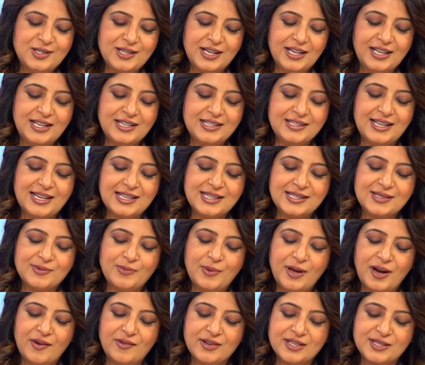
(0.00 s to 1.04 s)
I guess that's
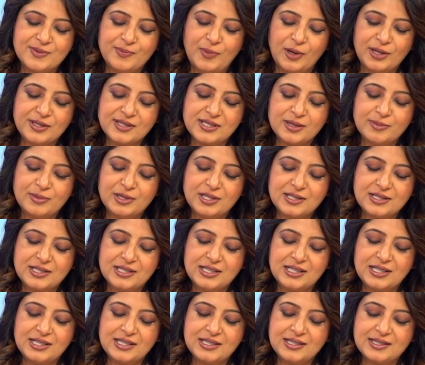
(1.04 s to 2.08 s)
where
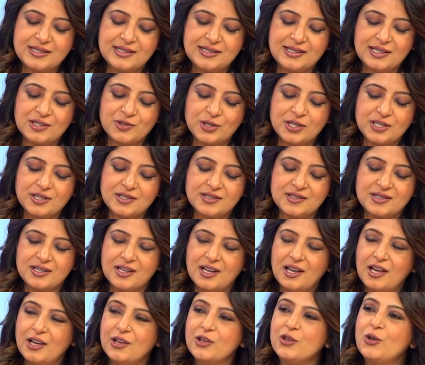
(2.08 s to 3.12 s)
responsibilities such as
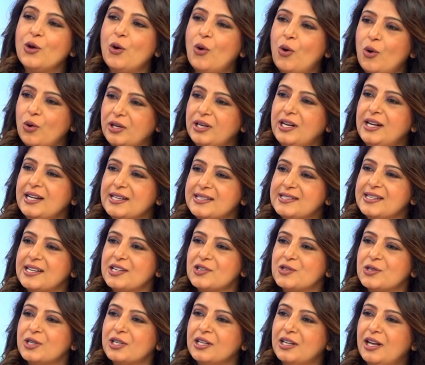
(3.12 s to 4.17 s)
your
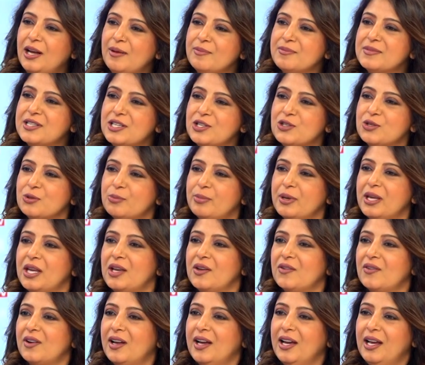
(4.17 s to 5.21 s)
organization comes into
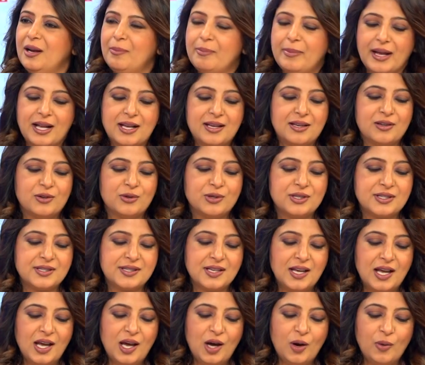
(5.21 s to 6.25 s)
being, right?
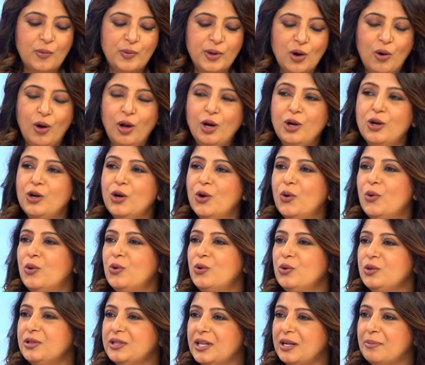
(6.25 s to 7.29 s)
Because we all
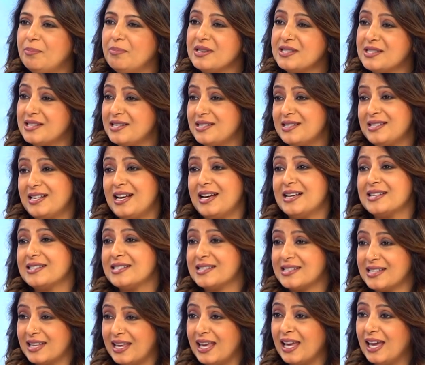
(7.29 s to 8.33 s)
know that business has
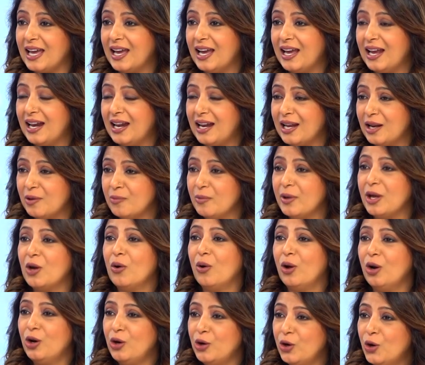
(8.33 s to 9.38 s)
scale and we
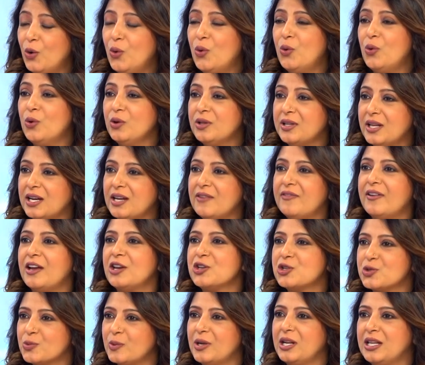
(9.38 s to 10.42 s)
all know that
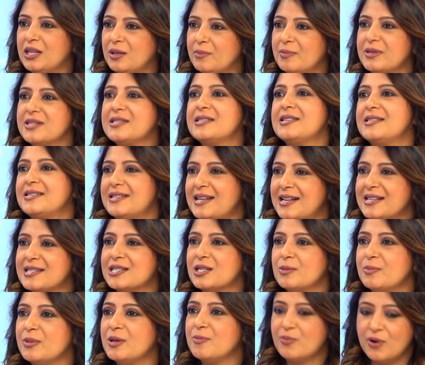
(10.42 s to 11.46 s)
eventually the business has
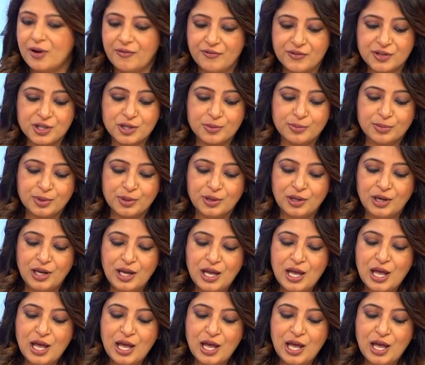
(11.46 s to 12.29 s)
to be profitable.